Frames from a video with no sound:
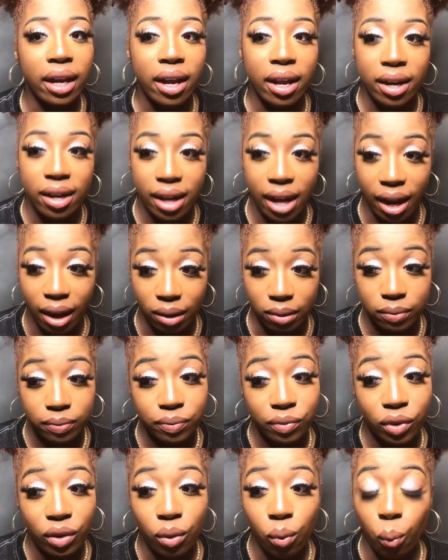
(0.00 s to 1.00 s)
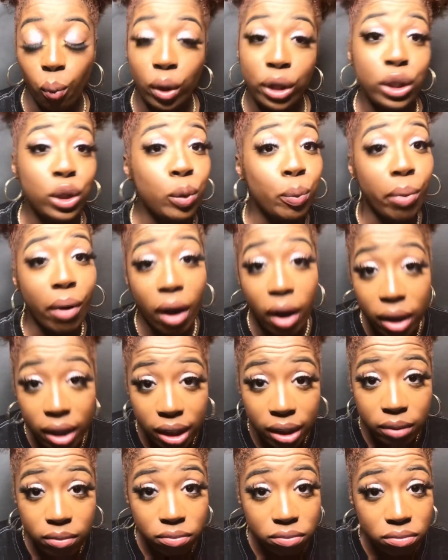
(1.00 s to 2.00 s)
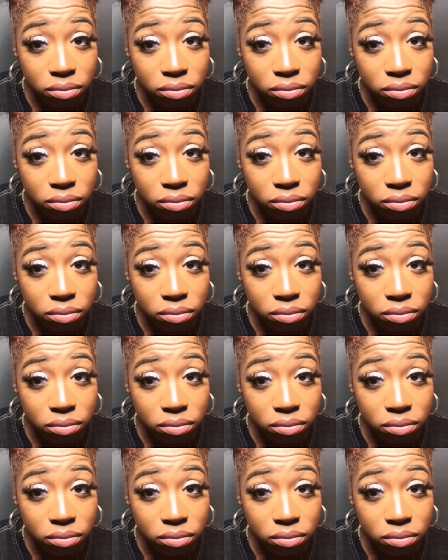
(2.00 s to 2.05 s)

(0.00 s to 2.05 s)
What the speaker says: Now, when you bought it